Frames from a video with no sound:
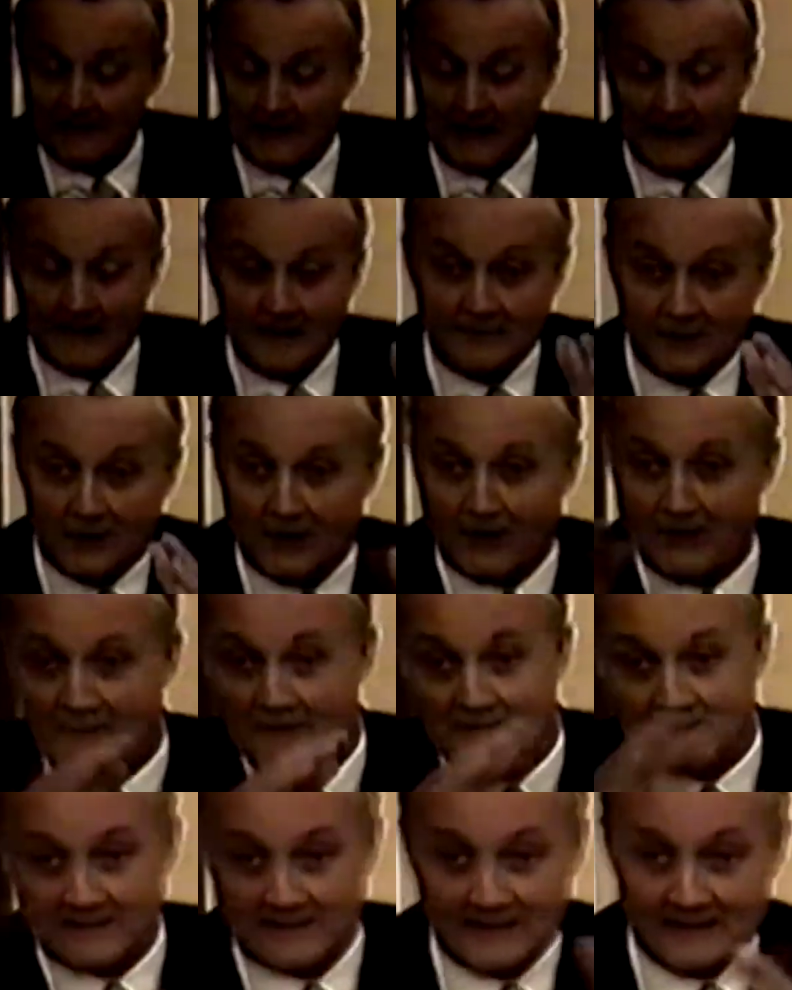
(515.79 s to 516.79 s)
And the
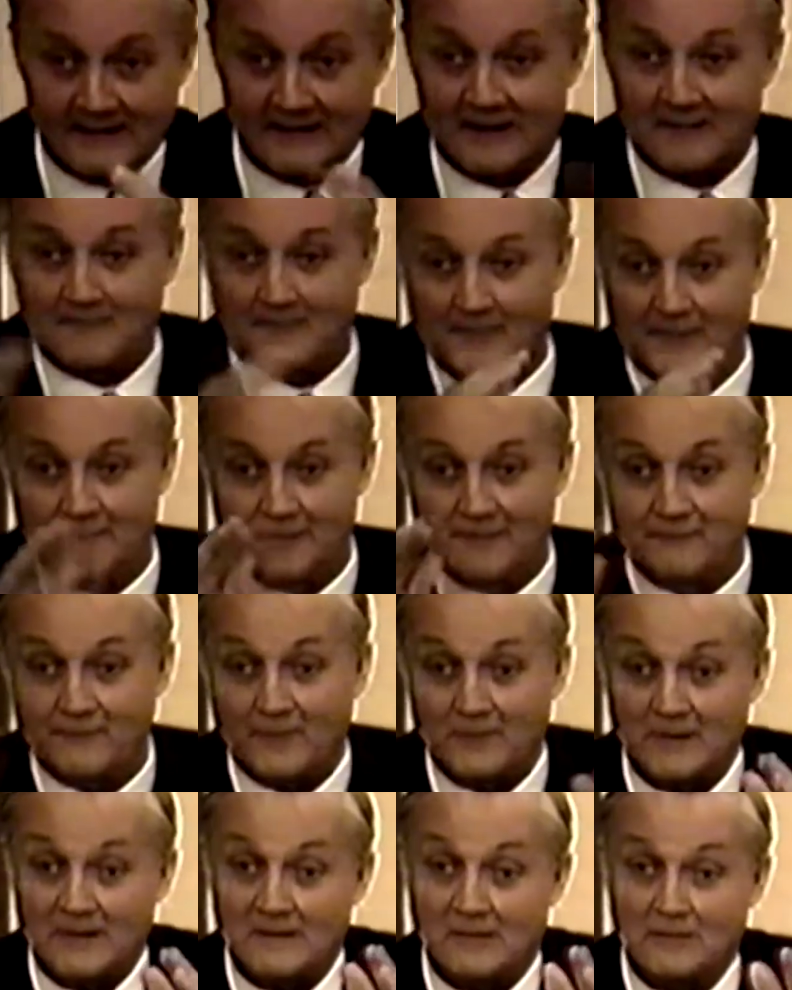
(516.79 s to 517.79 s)
roller cannot move
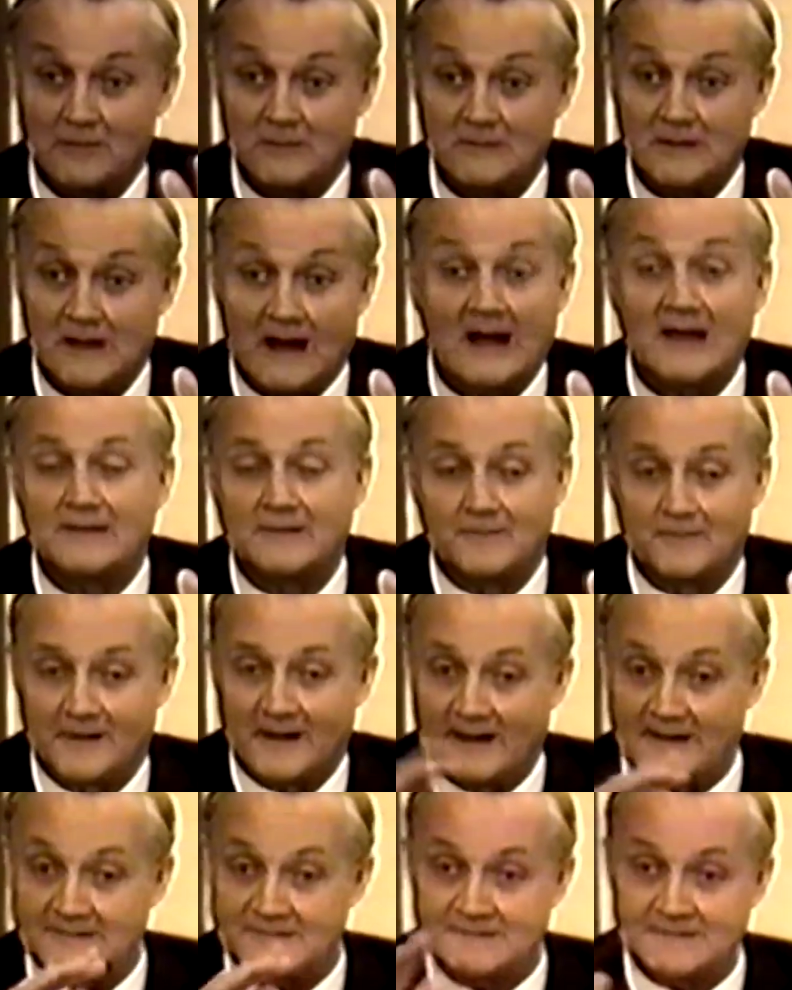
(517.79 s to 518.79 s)
either
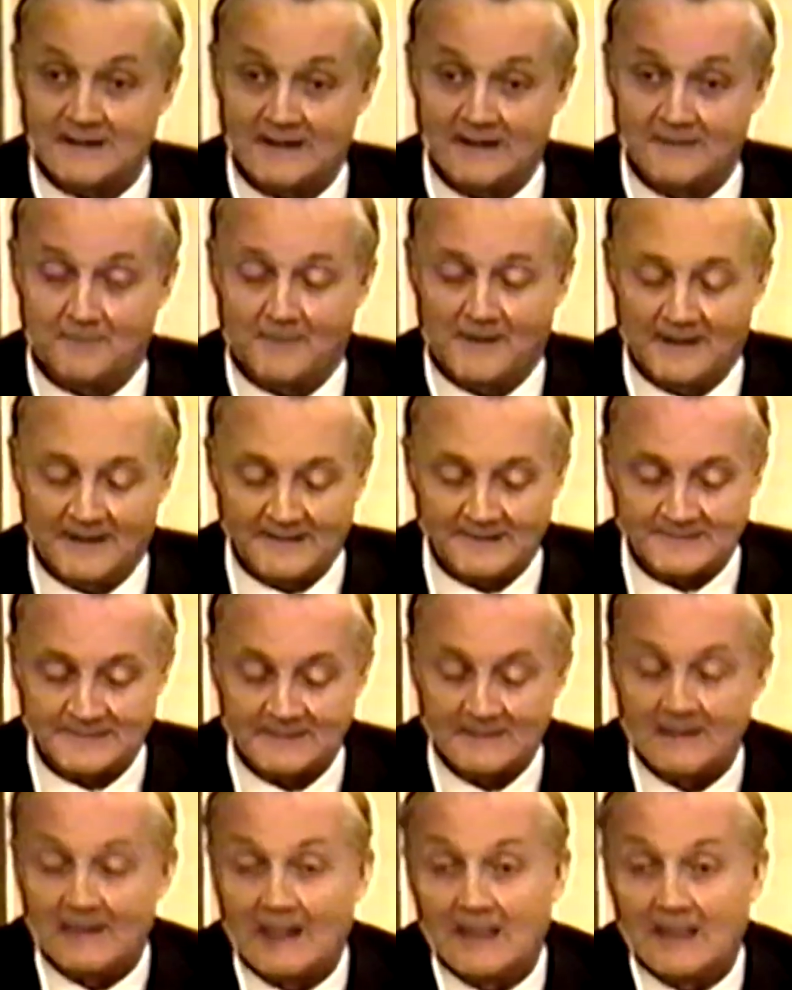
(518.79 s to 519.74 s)
way, sideways.